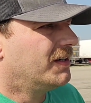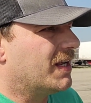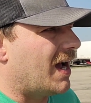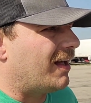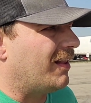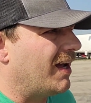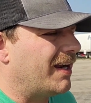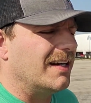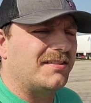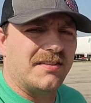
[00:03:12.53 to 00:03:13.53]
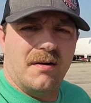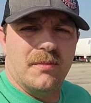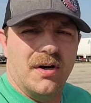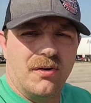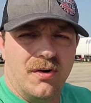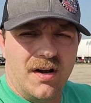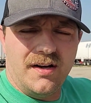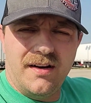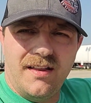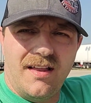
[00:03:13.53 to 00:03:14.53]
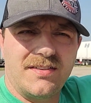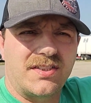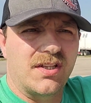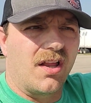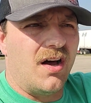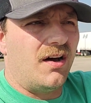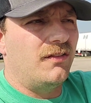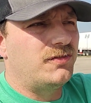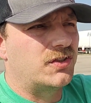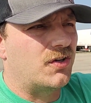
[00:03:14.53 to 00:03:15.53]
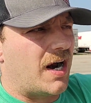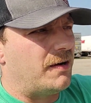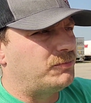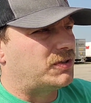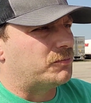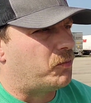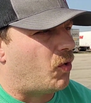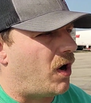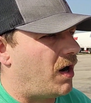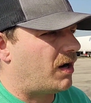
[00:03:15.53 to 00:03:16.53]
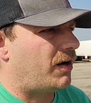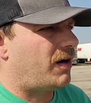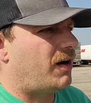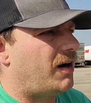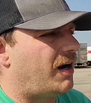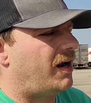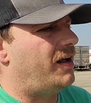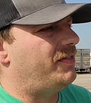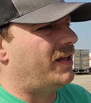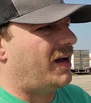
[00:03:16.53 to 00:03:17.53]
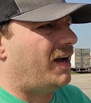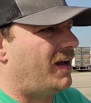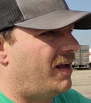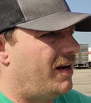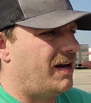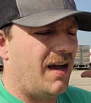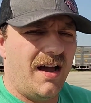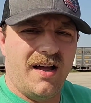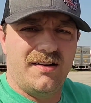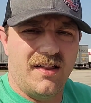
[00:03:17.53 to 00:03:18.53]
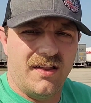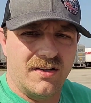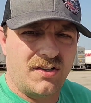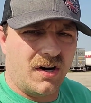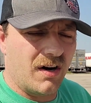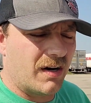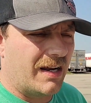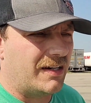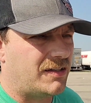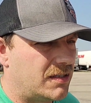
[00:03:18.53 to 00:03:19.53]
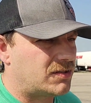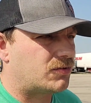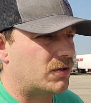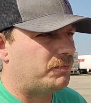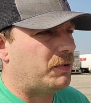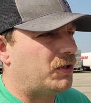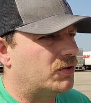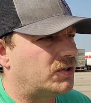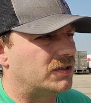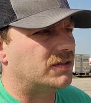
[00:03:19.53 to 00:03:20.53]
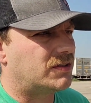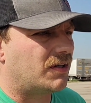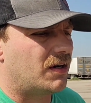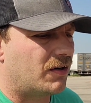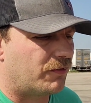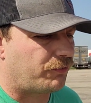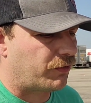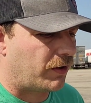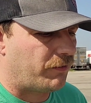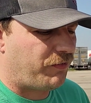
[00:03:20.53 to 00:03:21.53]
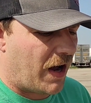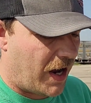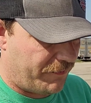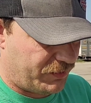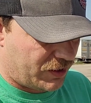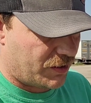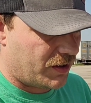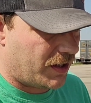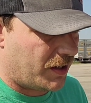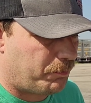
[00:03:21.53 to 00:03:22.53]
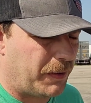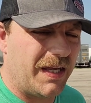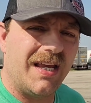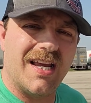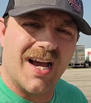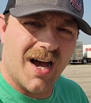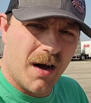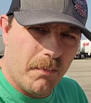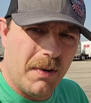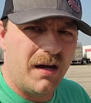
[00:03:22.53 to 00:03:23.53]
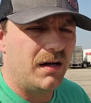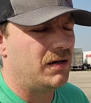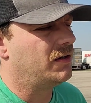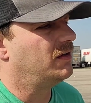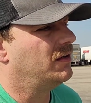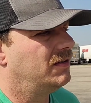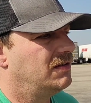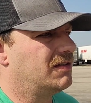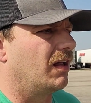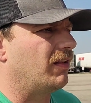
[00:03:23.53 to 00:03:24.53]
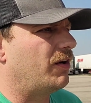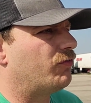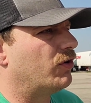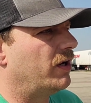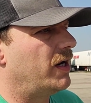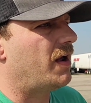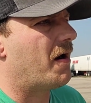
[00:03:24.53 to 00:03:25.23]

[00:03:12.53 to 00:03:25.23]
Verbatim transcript: yeah, like I said, I'm gonna run into this Loves, grab some water, and then head to the Target distribution center for a 5:30 p.m. delivery.